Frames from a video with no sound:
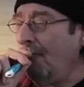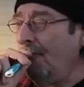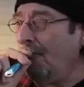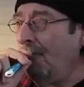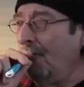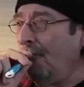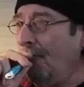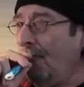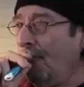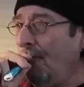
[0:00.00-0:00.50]

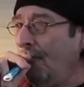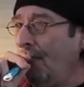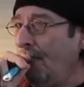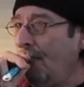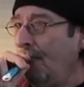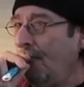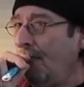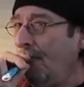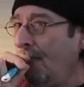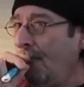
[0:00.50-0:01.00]

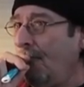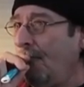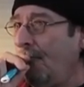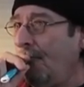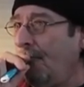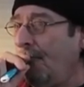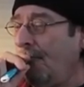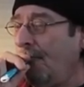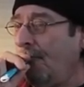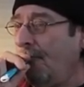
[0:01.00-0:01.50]

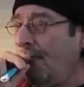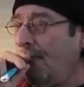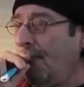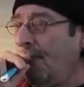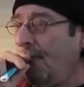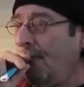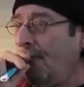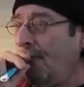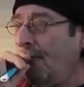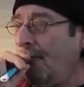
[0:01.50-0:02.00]

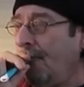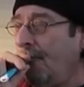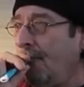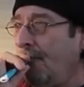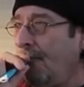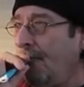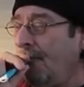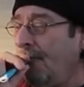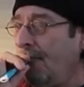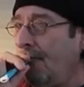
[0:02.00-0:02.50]

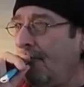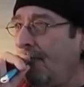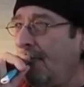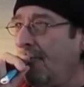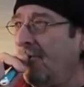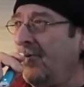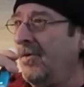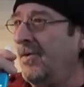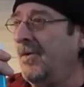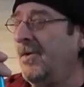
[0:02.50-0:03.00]

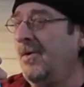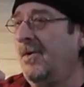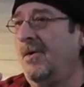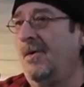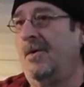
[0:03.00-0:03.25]
[no speech]